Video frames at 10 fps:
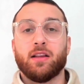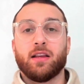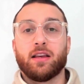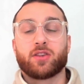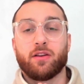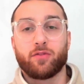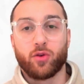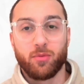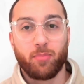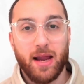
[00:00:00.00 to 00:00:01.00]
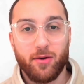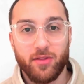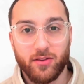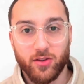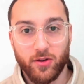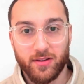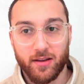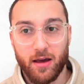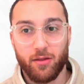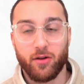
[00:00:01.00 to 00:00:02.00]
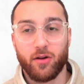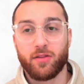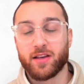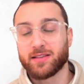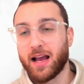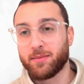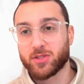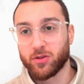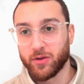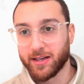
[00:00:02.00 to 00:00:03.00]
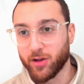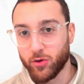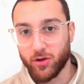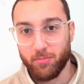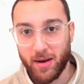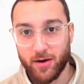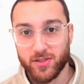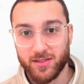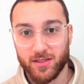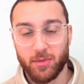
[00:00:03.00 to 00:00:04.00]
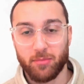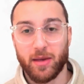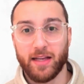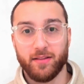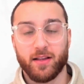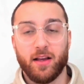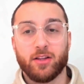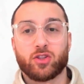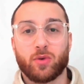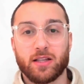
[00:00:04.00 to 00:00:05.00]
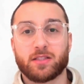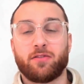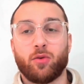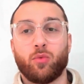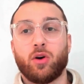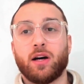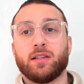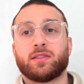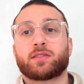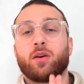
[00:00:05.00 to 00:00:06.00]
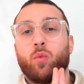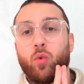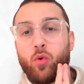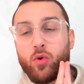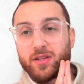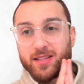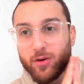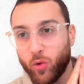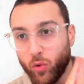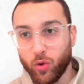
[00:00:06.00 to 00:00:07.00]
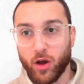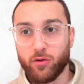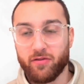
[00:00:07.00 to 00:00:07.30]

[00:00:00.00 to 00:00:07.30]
So if you're comparing the two together, there's absolutely no comparison to be made. TransferWise walks all over